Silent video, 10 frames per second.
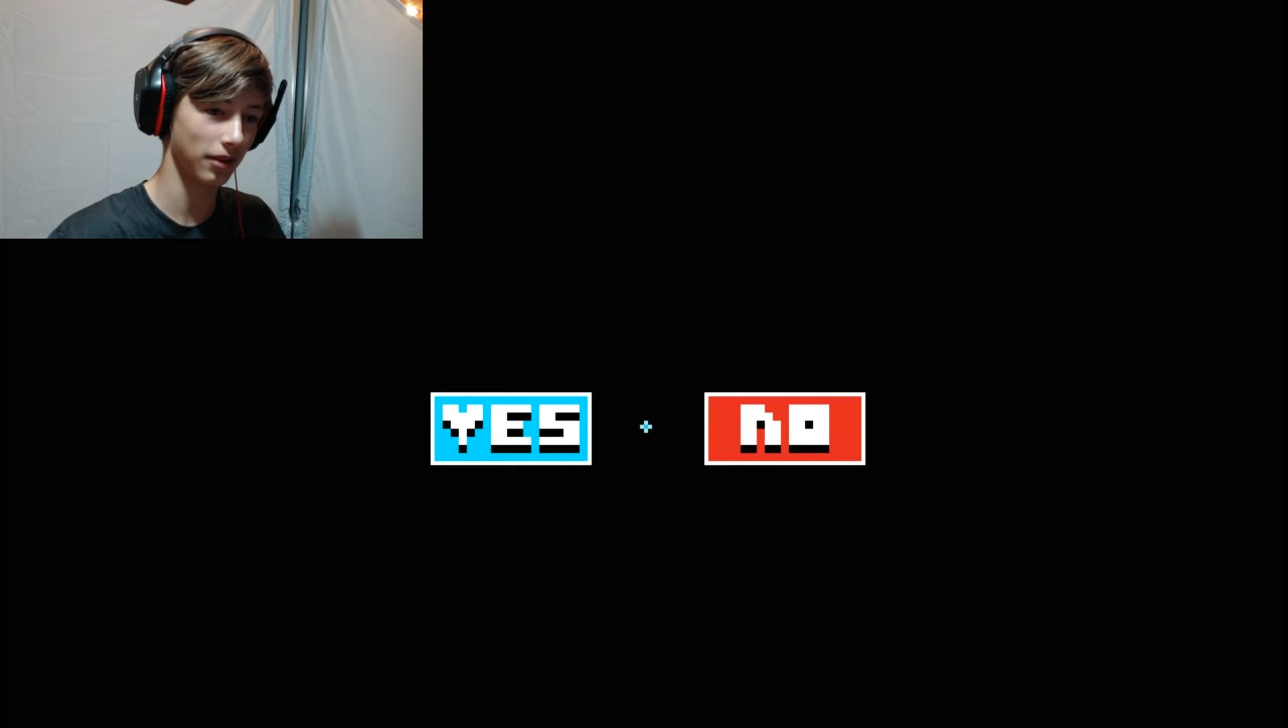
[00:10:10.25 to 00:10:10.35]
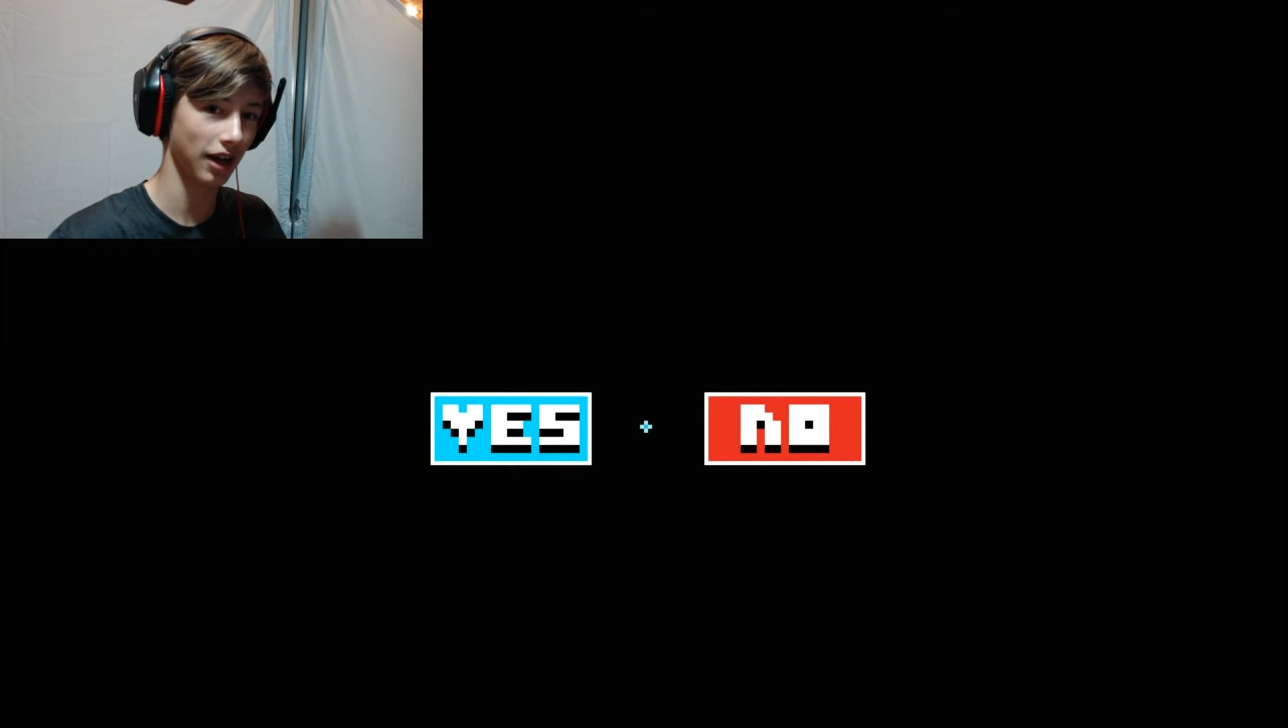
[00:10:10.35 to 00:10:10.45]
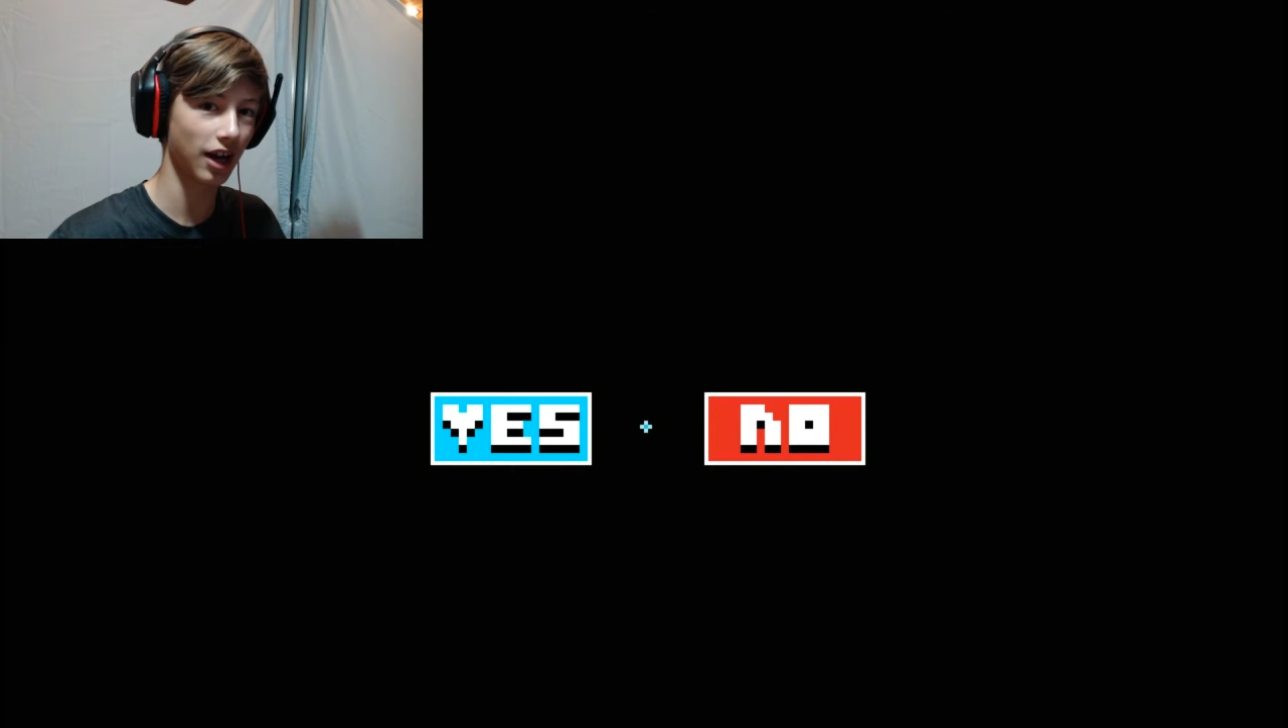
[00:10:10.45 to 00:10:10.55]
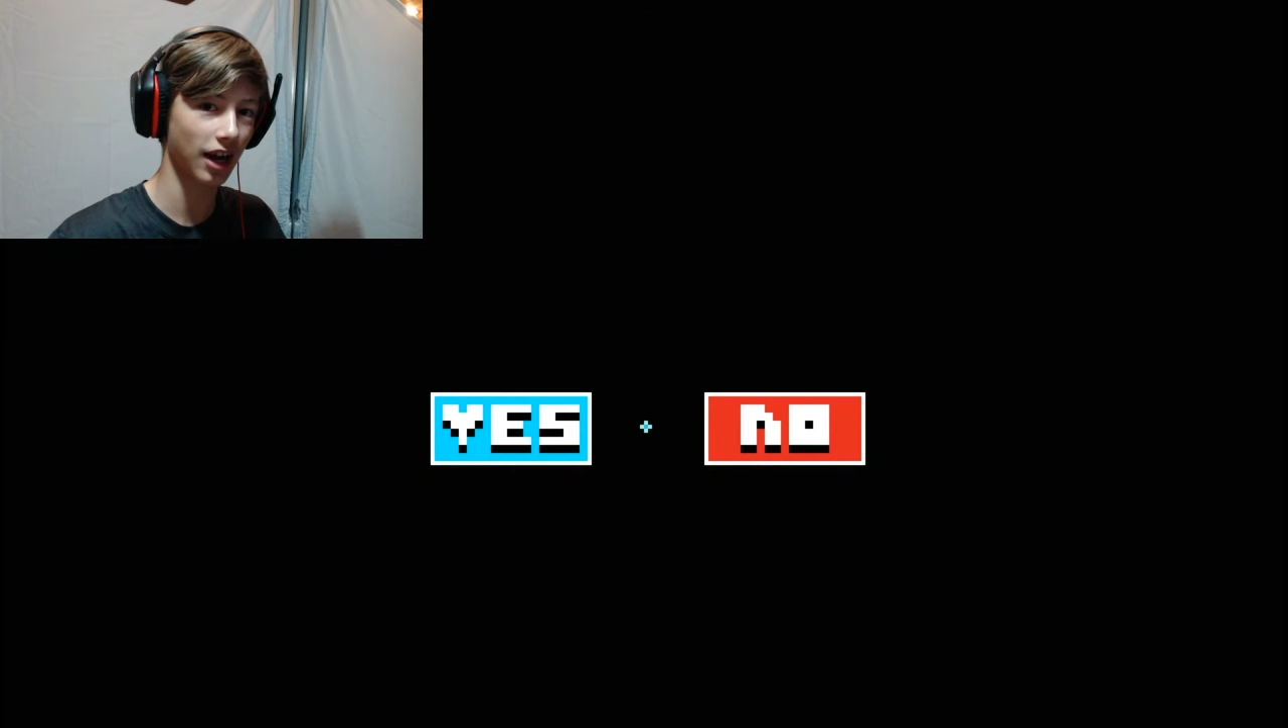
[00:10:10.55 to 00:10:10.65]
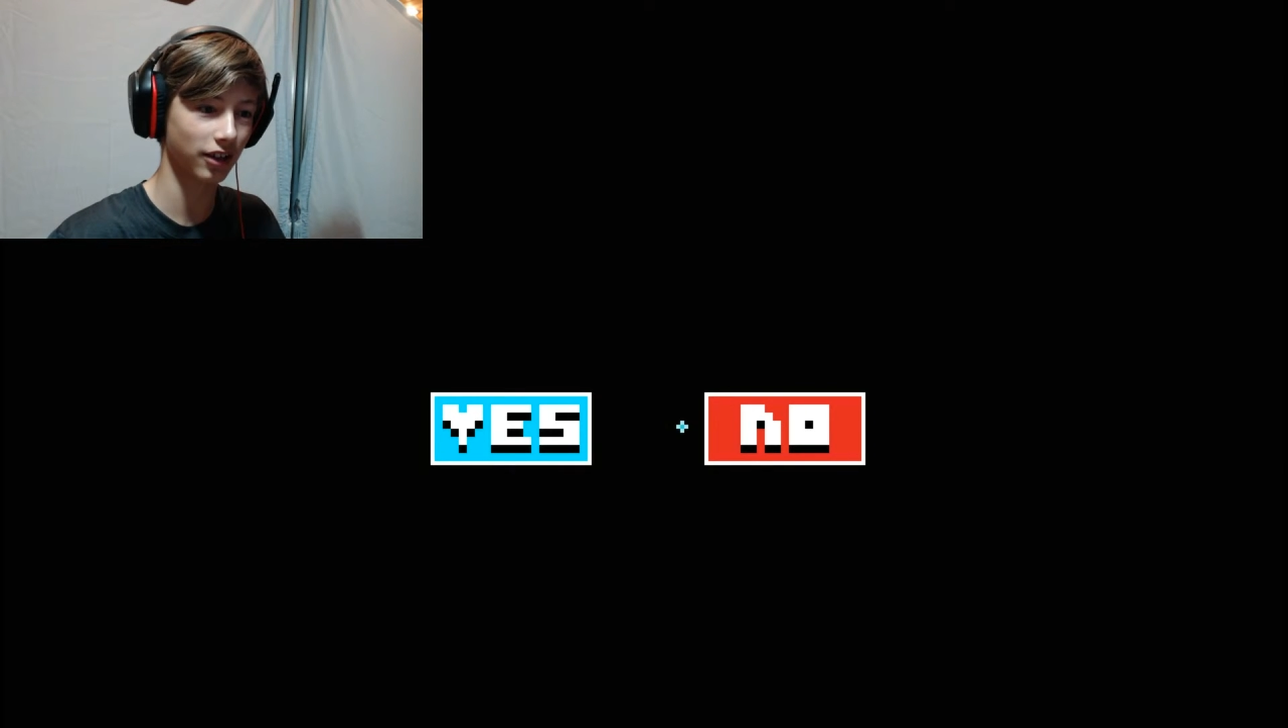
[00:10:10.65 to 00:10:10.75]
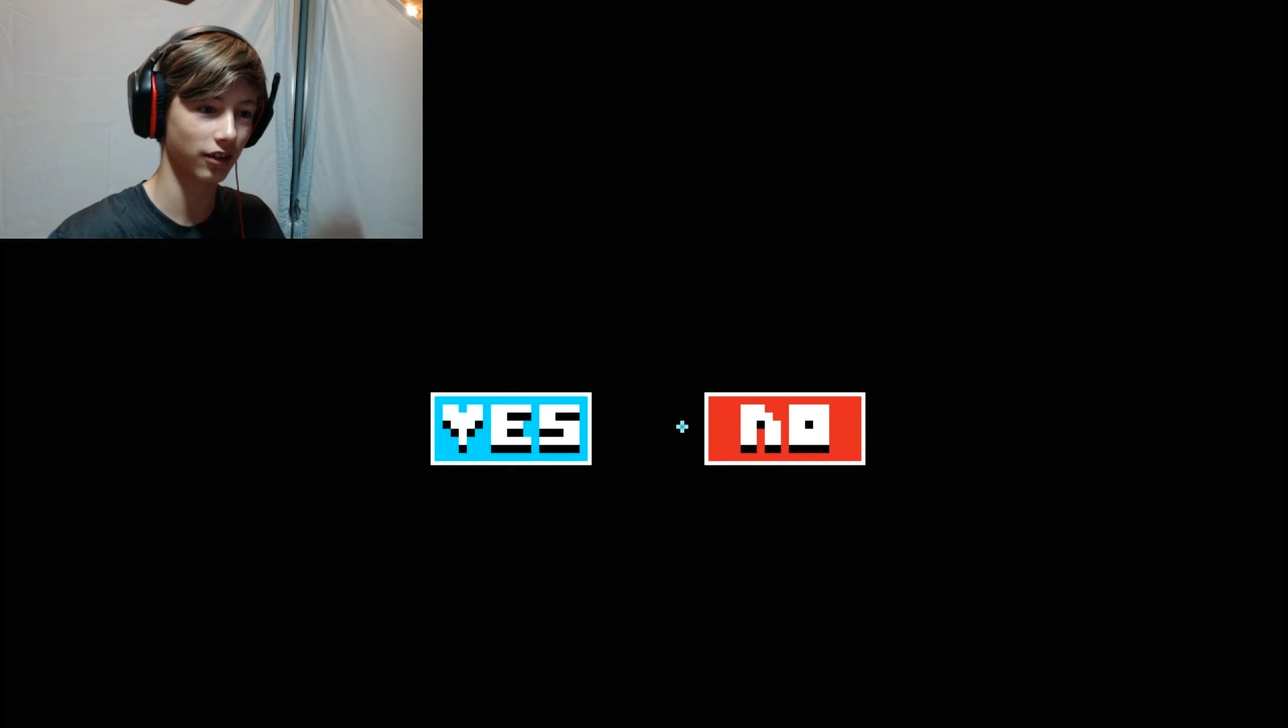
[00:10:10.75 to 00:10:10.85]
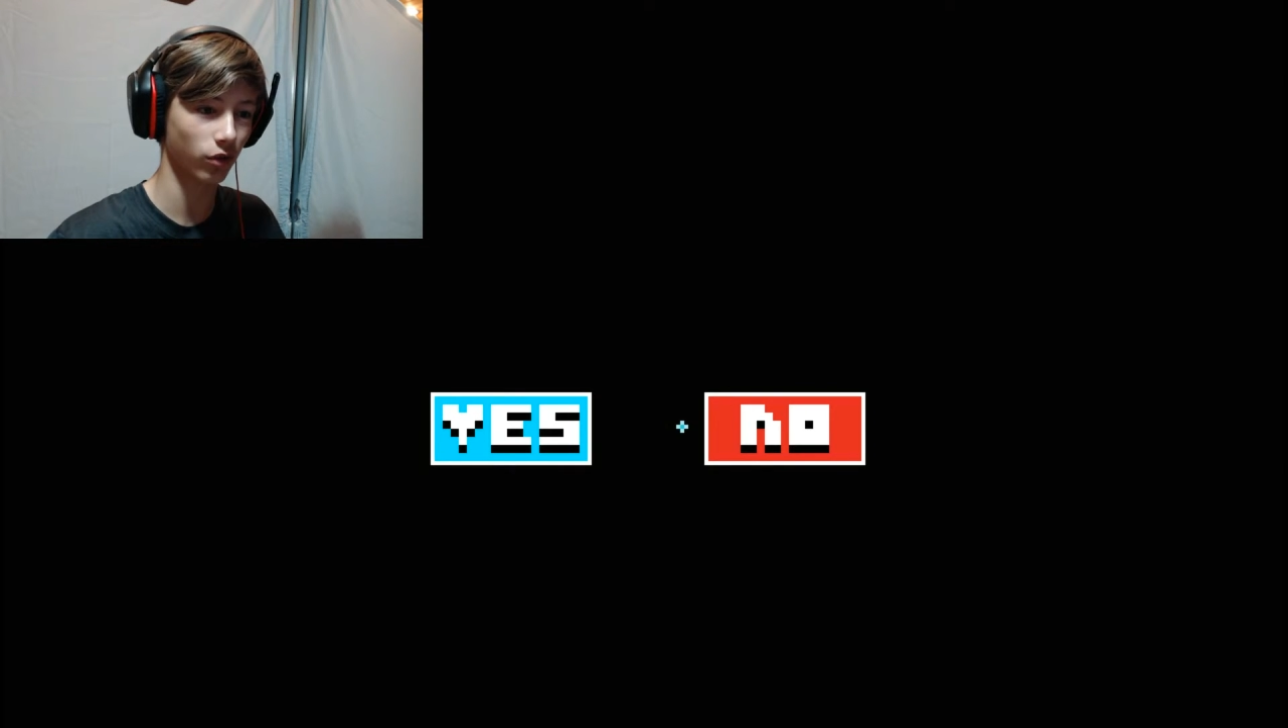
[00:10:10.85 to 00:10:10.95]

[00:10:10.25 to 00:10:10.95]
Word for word: and that kind of